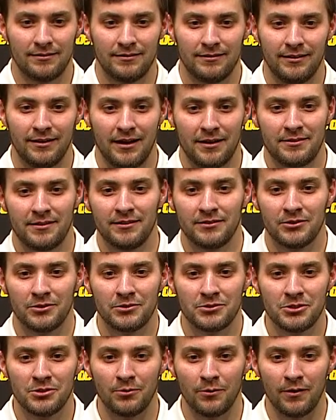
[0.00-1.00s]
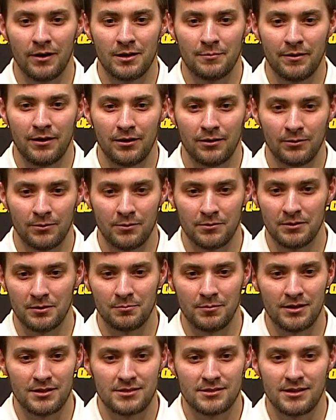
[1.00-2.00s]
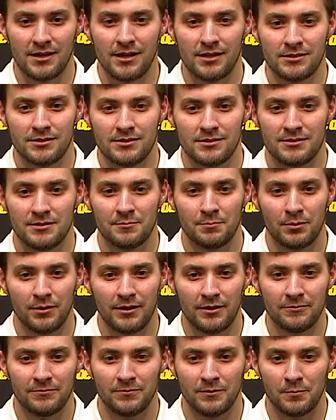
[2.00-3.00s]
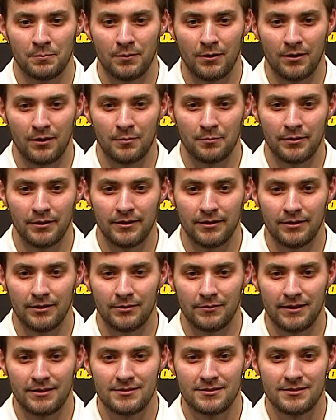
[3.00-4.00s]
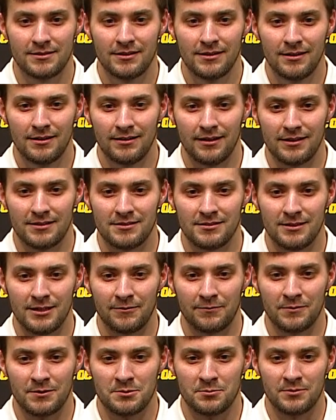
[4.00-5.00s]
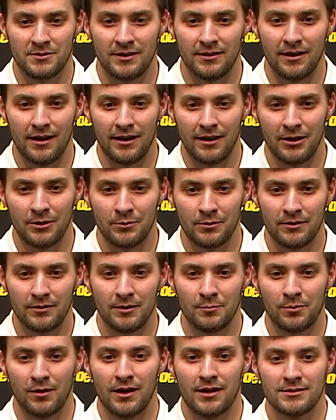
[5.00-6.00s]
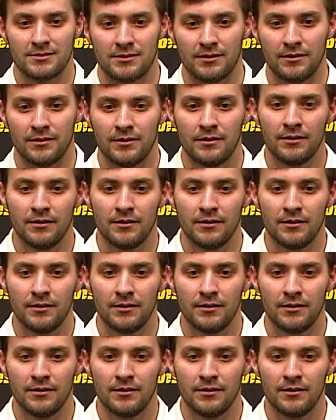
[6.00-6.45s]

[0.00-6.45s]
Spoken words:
You know, I think they're too worried about growing their mustaches and playing football. But, you know, that's the difference between Iowa and Nebraska.